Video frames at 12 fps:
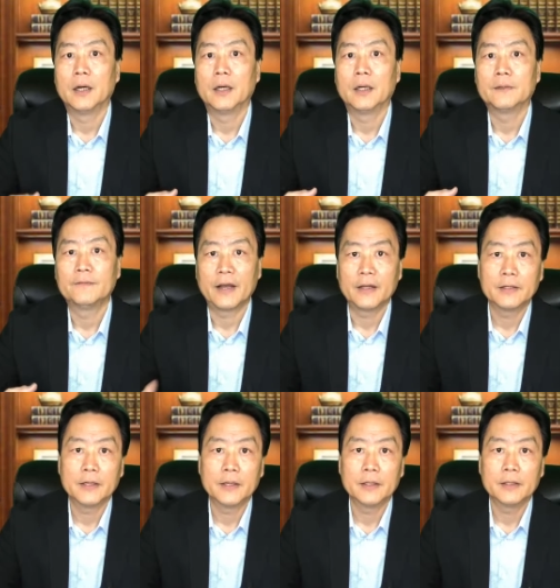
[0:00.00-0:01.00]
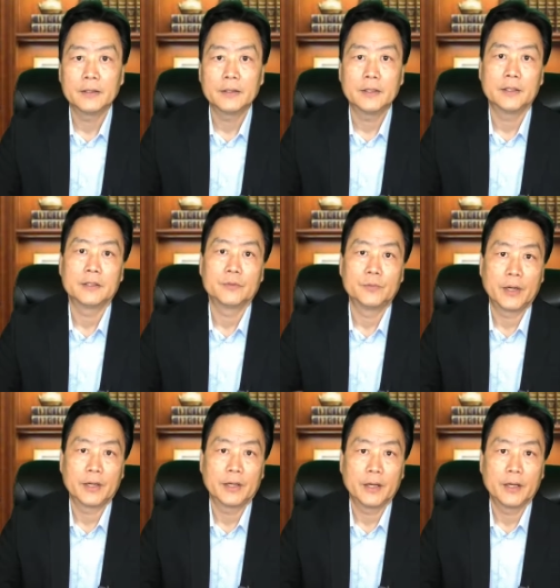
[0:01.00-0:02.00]
fire color is
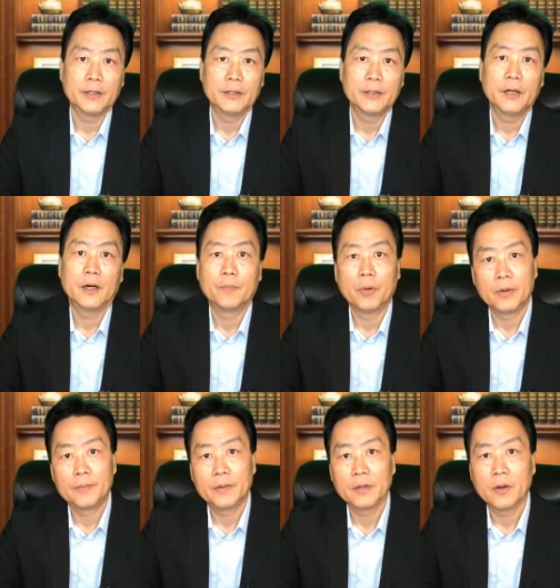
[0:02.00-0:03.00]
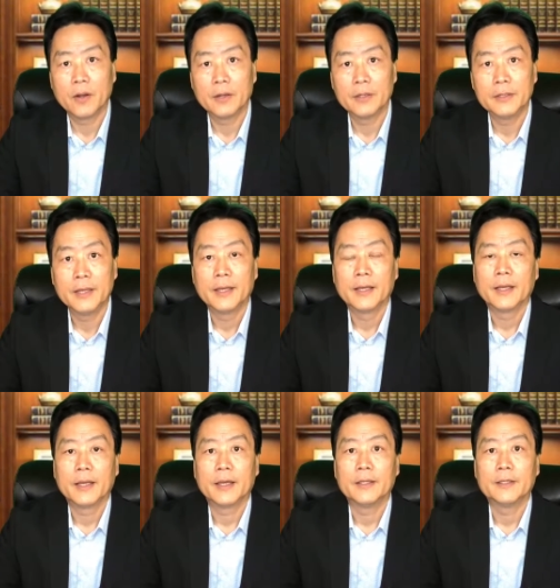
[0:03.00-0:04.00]
red color or purple color,
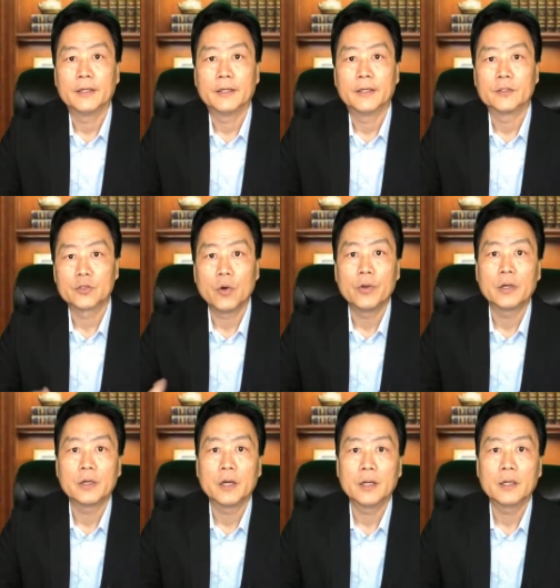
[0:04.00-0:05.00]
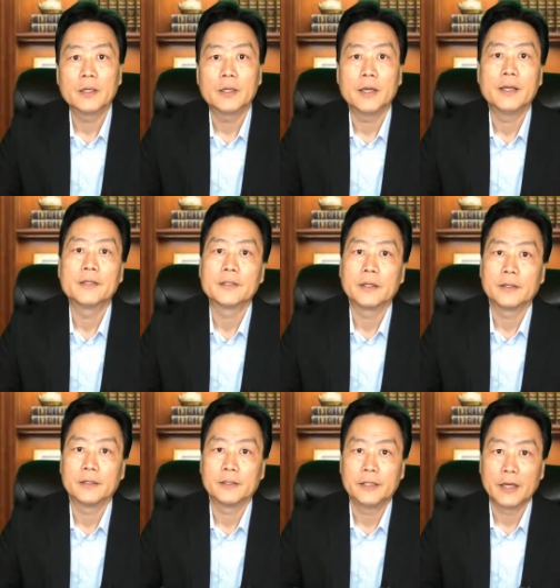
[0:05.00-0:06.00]
and the soil color is
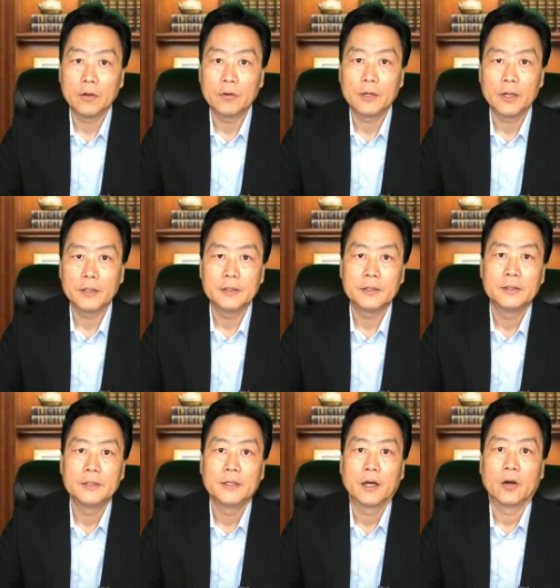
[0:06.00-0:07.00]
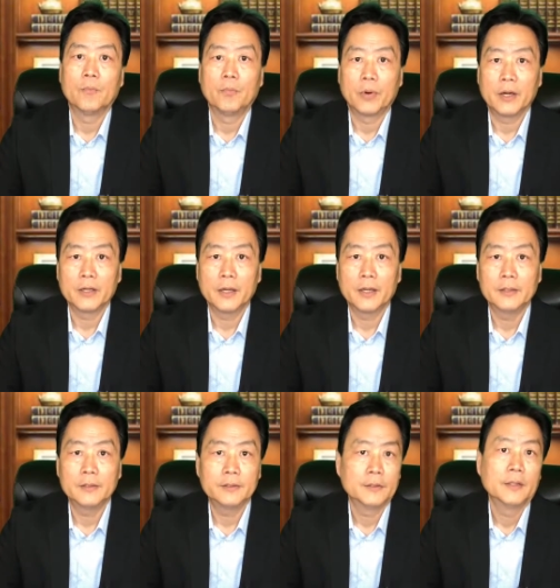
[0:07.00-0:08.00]
yellow color or brown
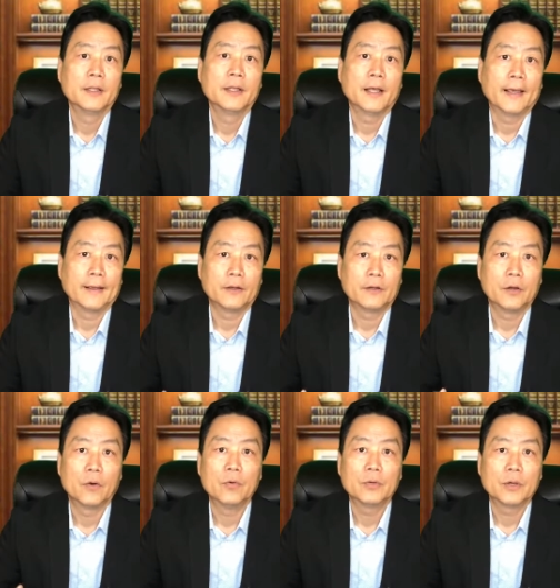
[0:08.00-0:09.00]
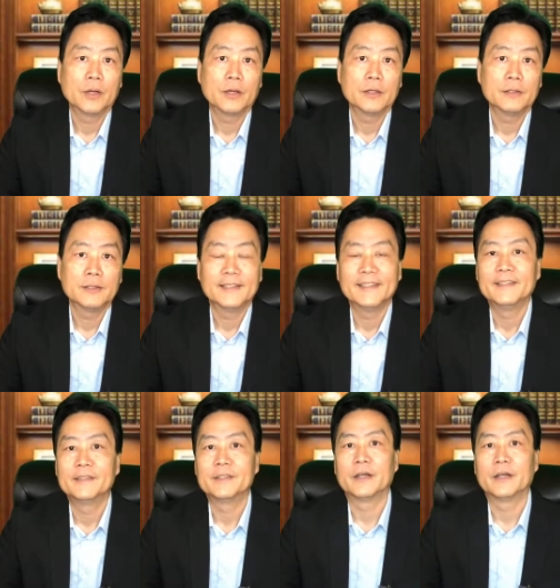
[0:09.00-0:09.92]
color, and gold color is